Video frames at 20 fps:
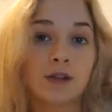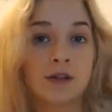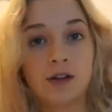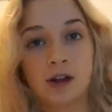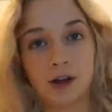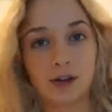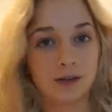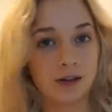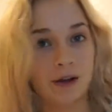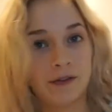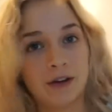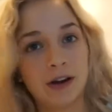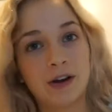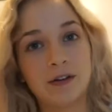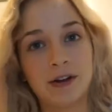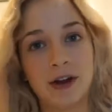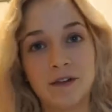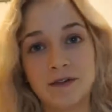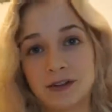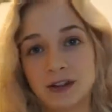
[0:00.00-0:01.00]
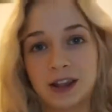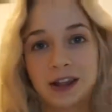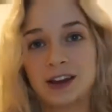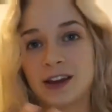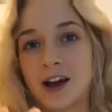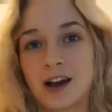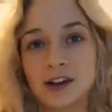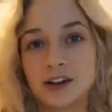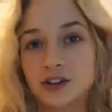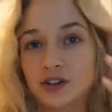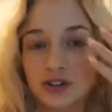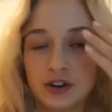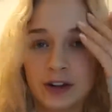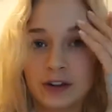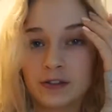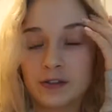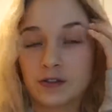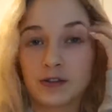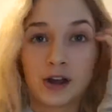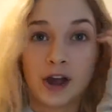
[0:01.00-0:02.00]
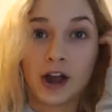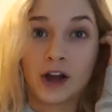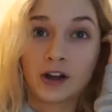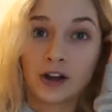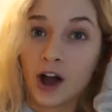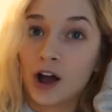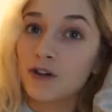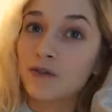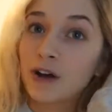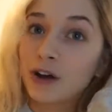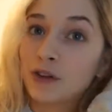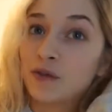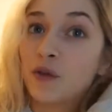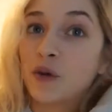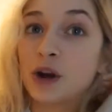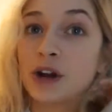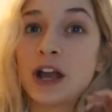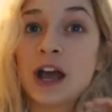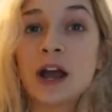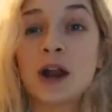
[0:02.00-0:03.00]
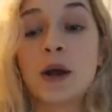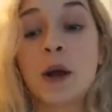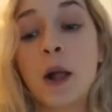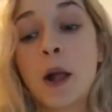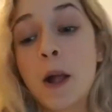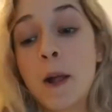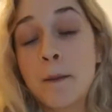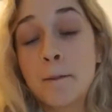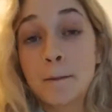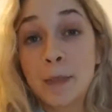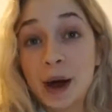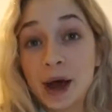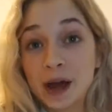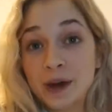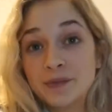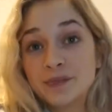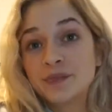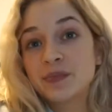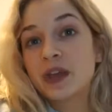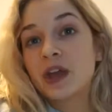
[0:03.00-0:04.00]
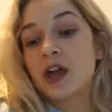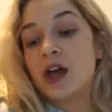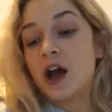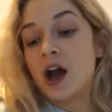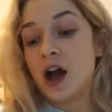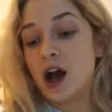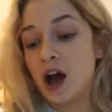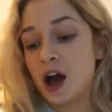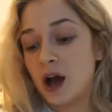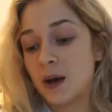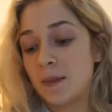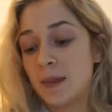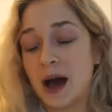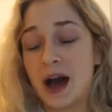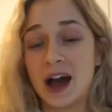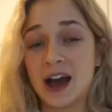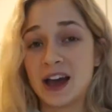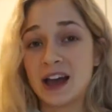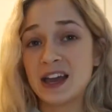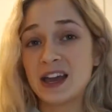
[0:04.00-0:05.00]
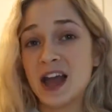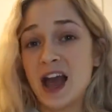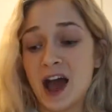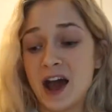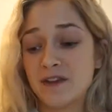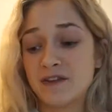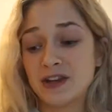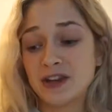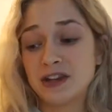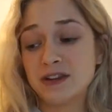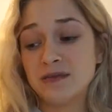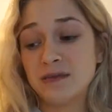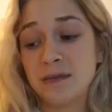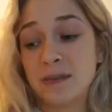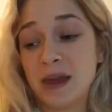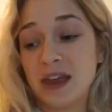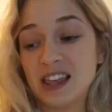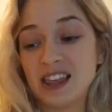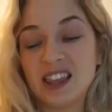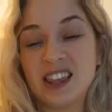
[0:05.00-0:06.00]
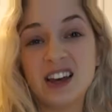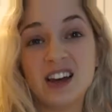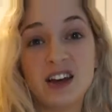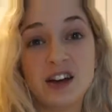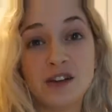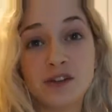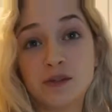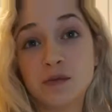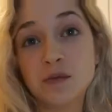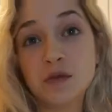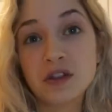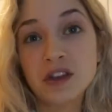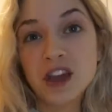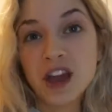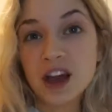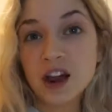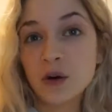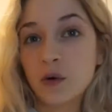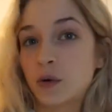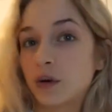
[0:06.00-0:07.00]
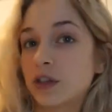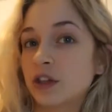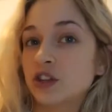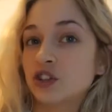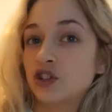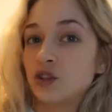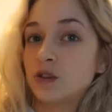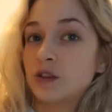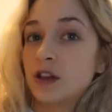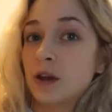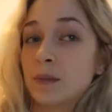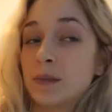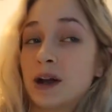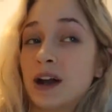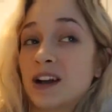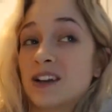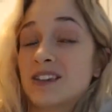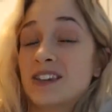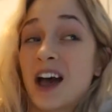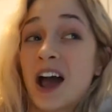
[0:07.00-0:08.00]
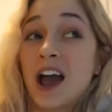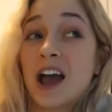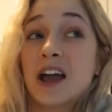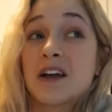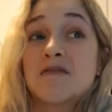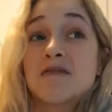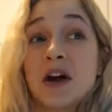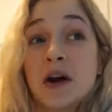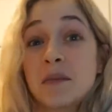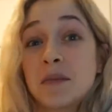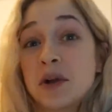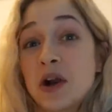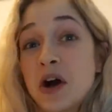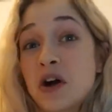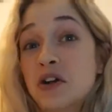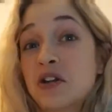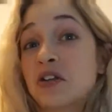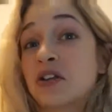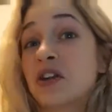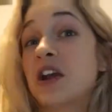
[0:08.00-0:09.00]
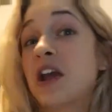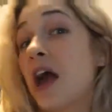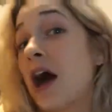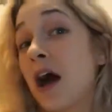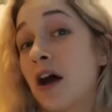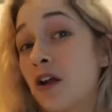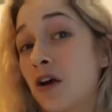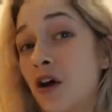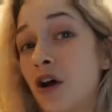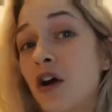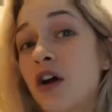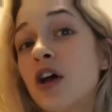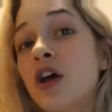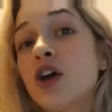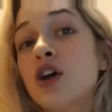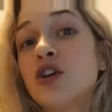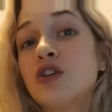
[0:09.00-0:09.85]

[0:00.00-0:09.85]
Uh, not right now, I haven't like gotten dressed or gotten ready for it yet. But um, I haven't made the smoothie yet or the juice yet because I have not been hungry at all.